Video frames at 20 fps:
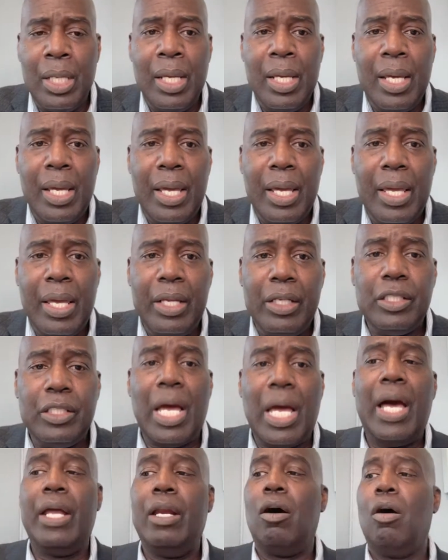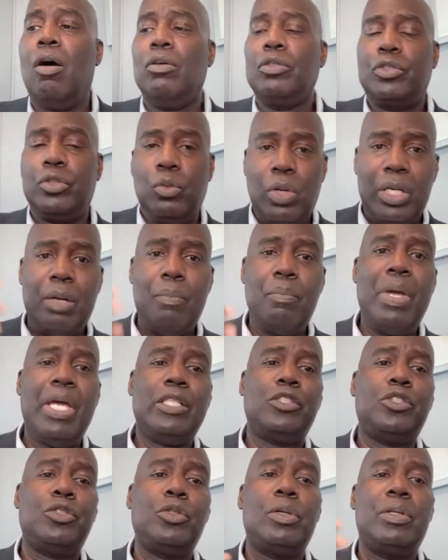And I also want to
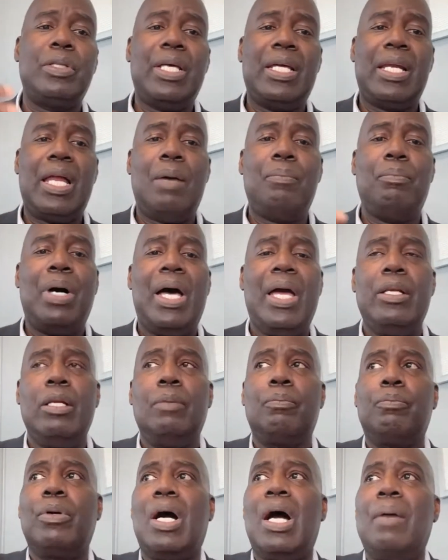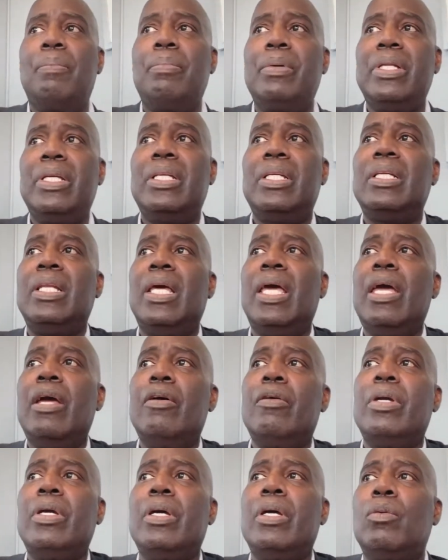make sure that I'm buying a property in an
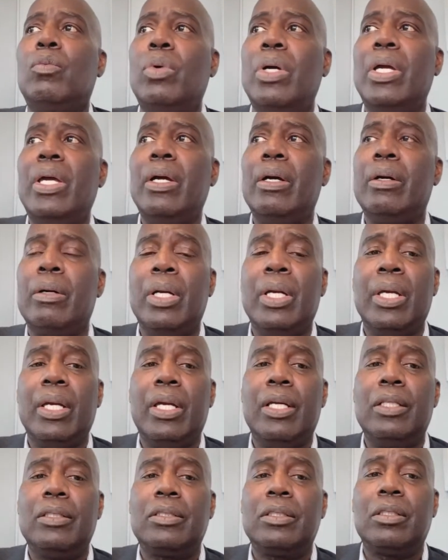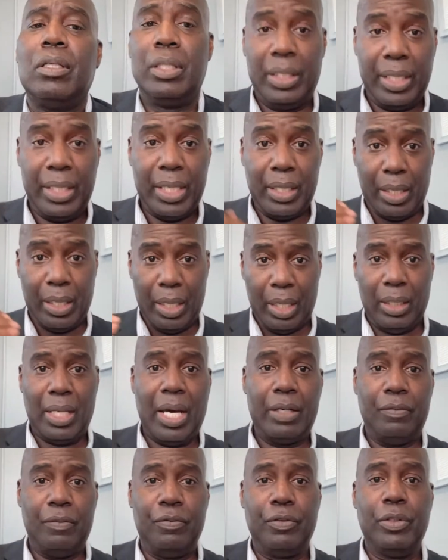area where it's going to get a
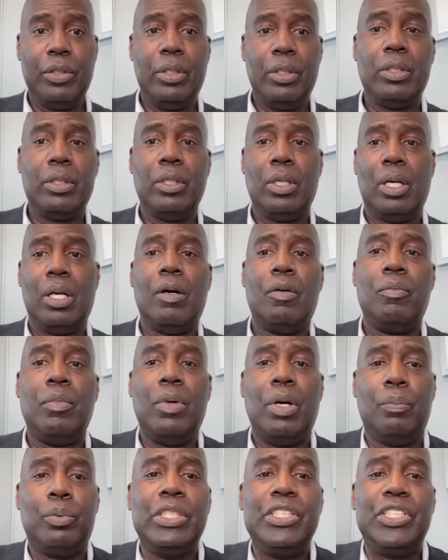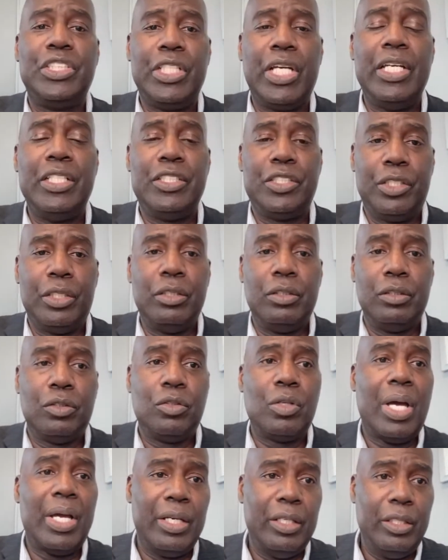lot of good appreciation
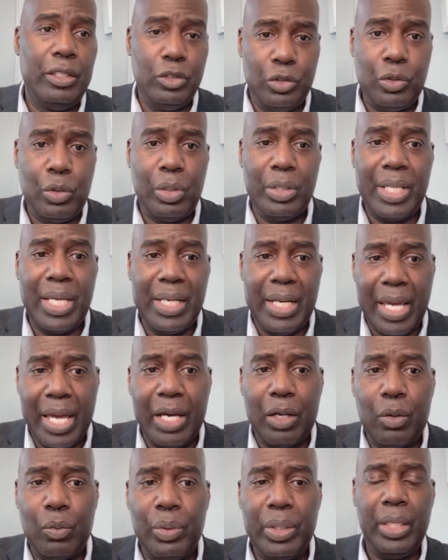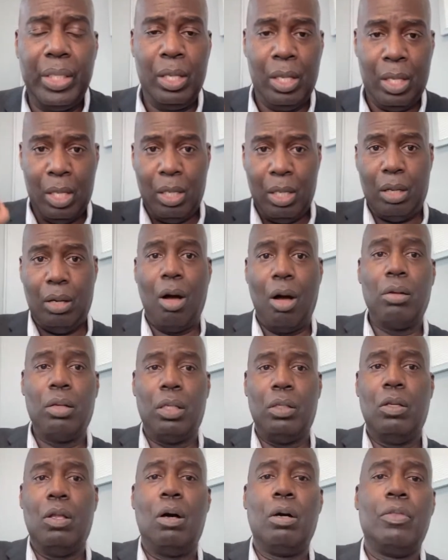so I can enjoy that equity
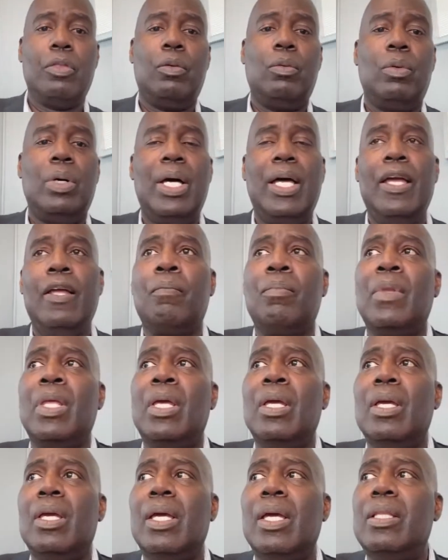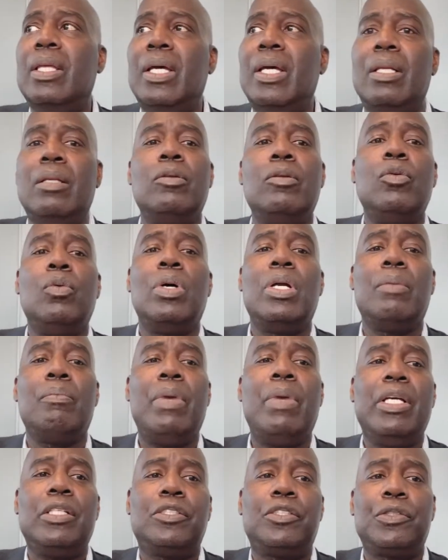all along the way. And then you want to
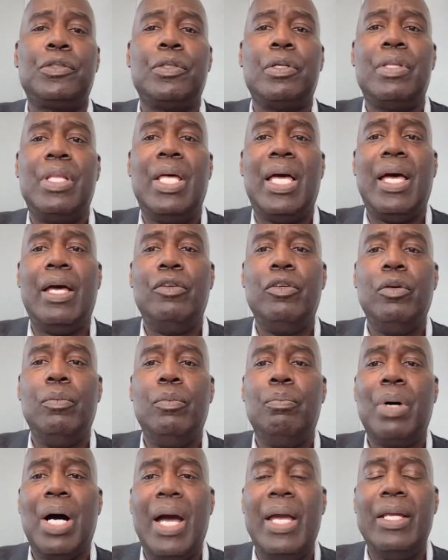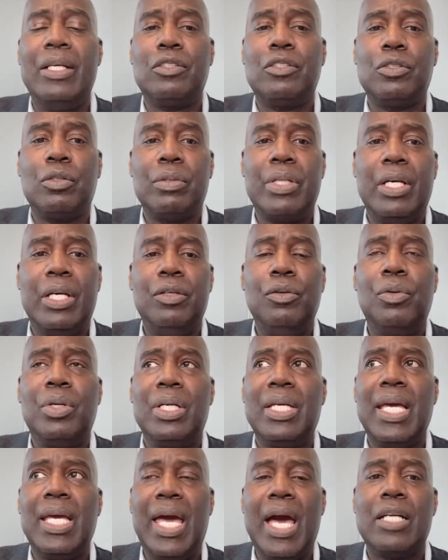make sure that you buy it so that you can
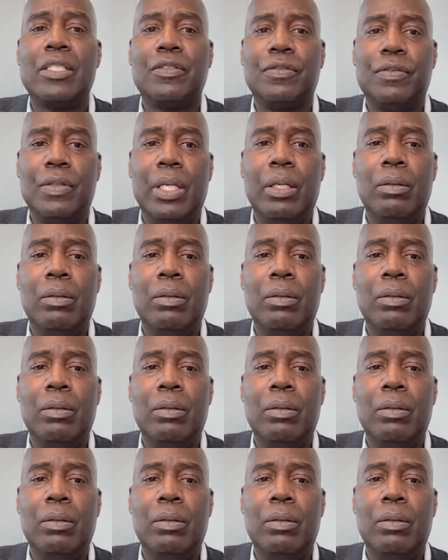cash flow.